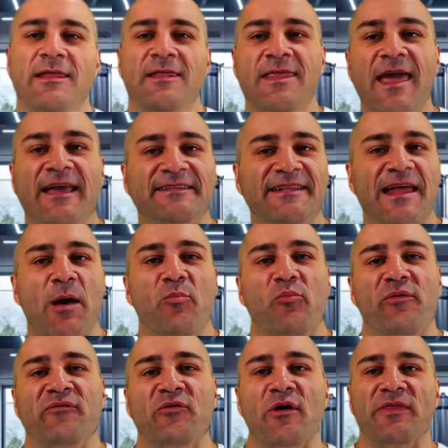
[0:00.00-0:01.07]
Next up,
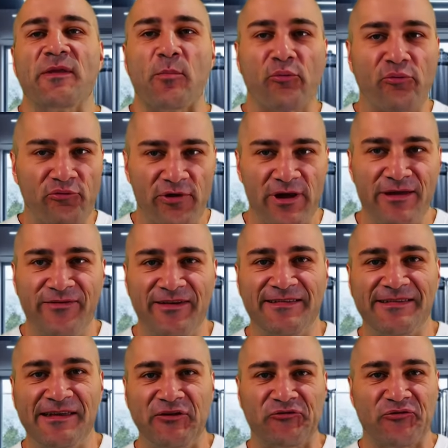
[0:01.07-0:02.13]
we've got the
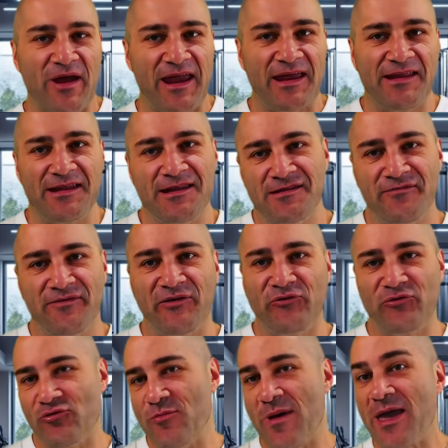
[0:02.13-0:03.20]
previously trained
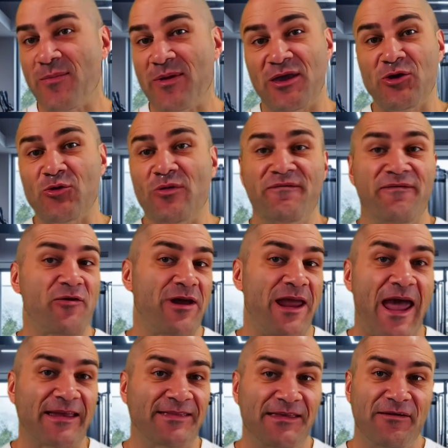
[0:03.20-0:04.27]
individual. Maybe you were very
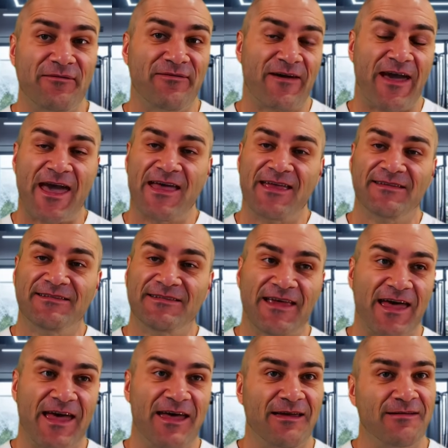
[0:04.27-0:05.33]
active as
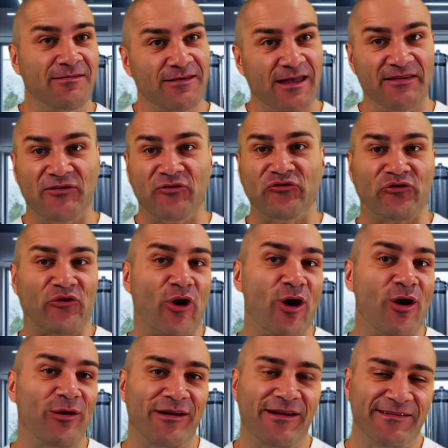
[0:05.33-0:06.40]
a
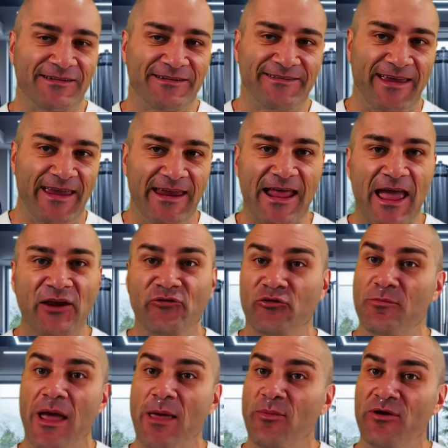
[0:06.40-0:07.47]
child, as a
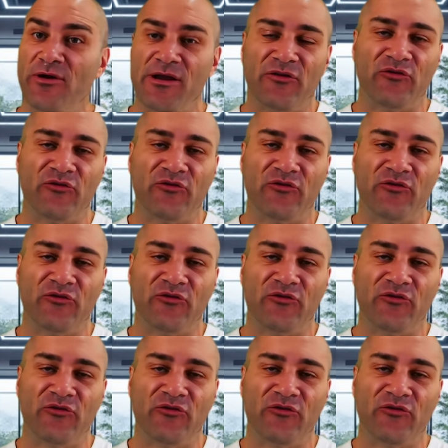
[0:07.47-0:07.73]
teenager, maybe you're in